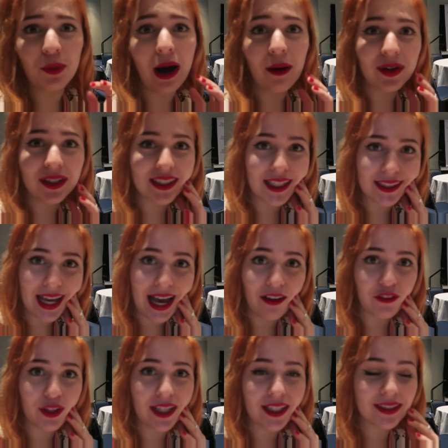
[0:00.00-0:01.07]
two hours, is
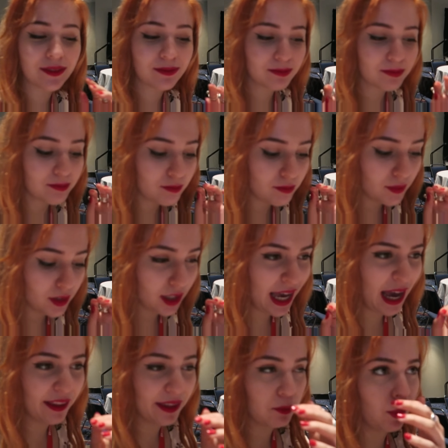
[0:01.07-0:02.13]
after this
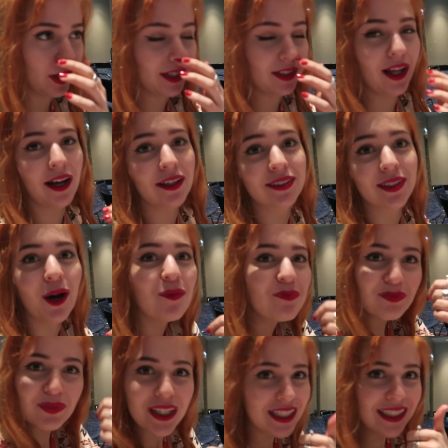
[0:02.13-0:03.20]
at like one o'clock. So
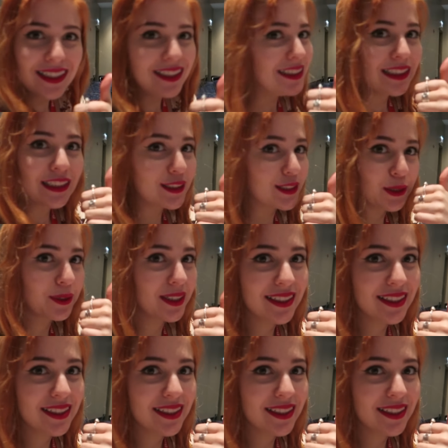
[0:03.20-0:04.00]
so